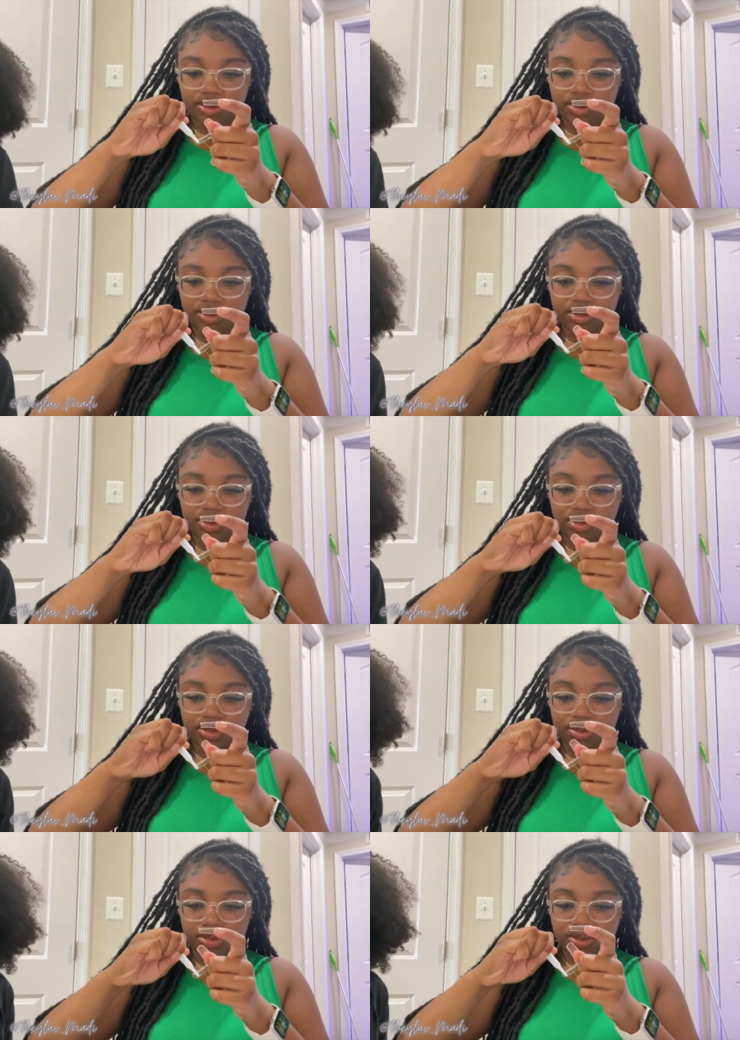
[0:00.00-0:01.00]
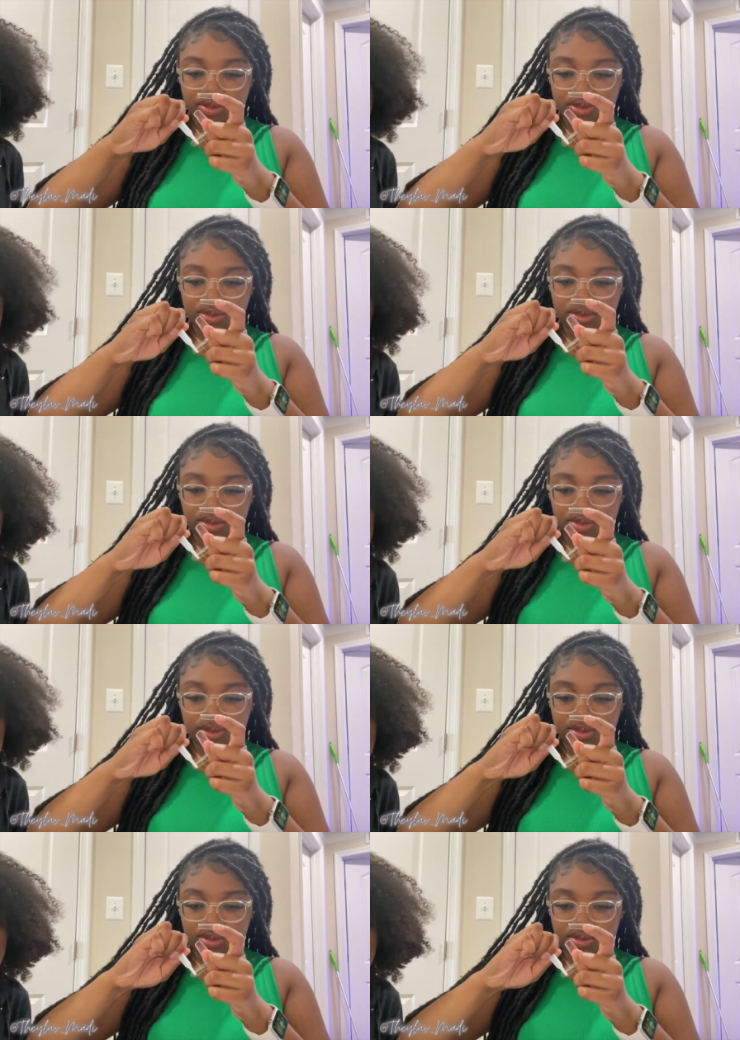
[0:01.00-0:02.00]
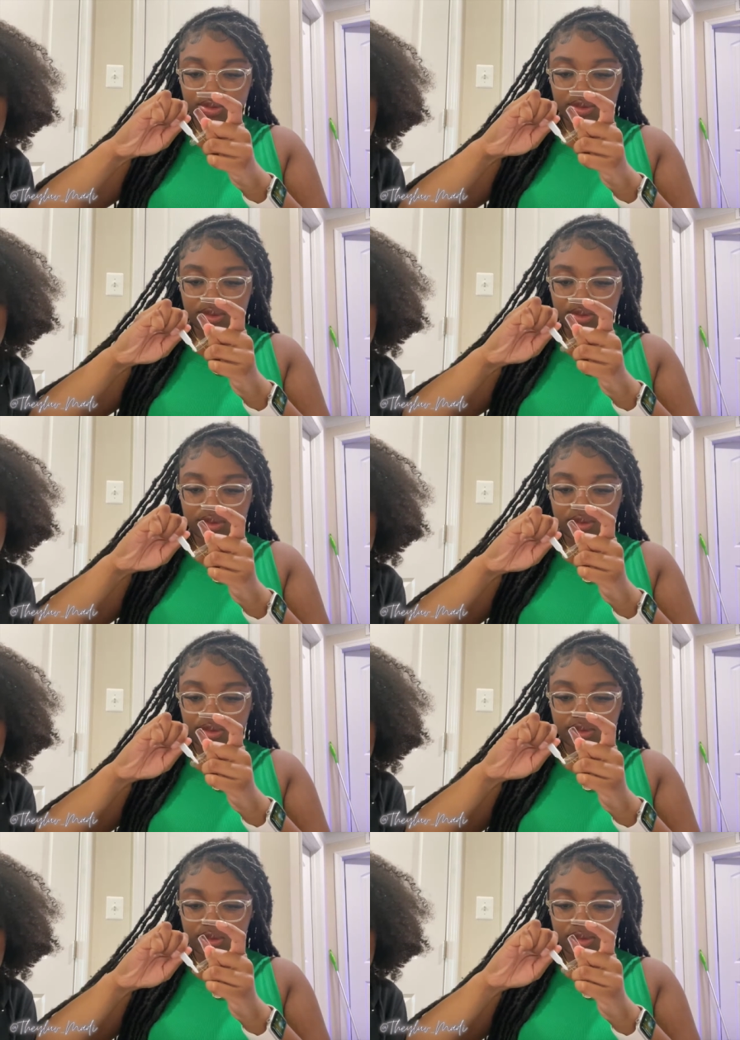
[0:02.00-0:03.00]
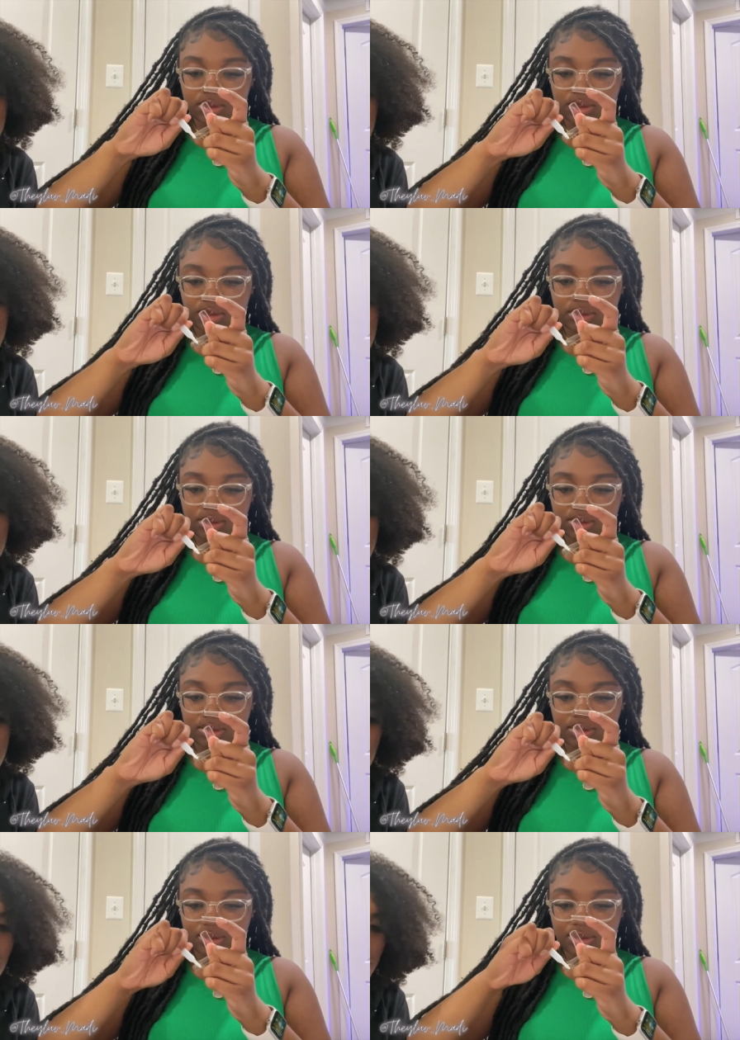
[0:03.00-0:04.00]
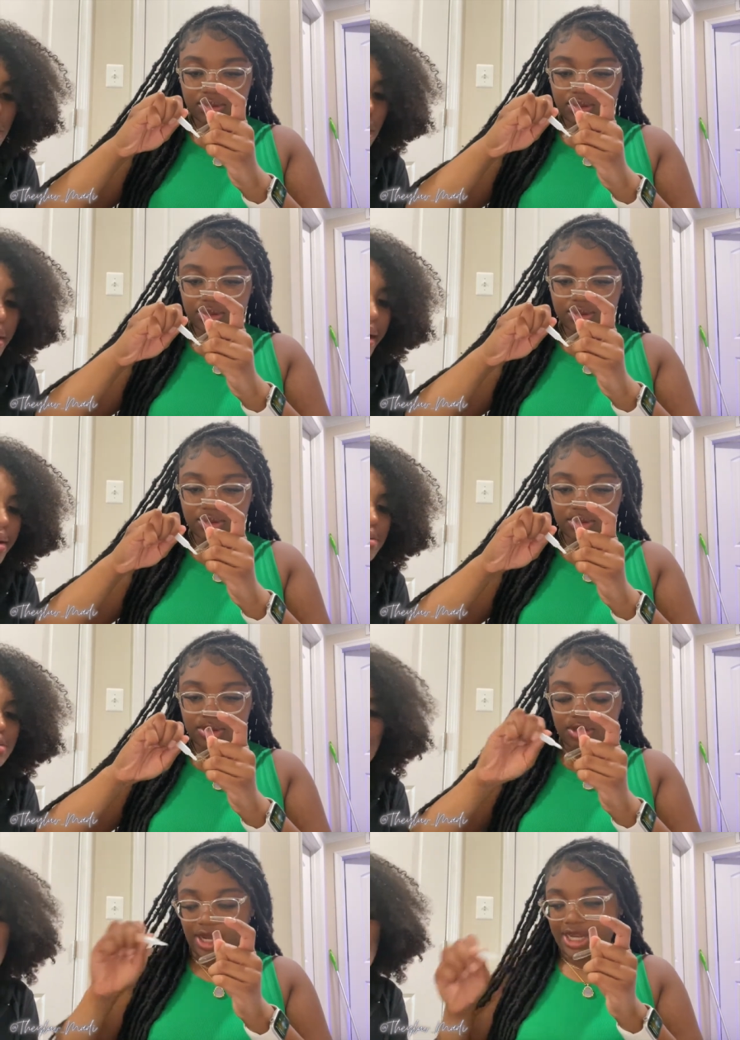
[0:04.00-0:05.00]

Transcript: with the motions, because we got the motions. number? I know my numbers. It's one. I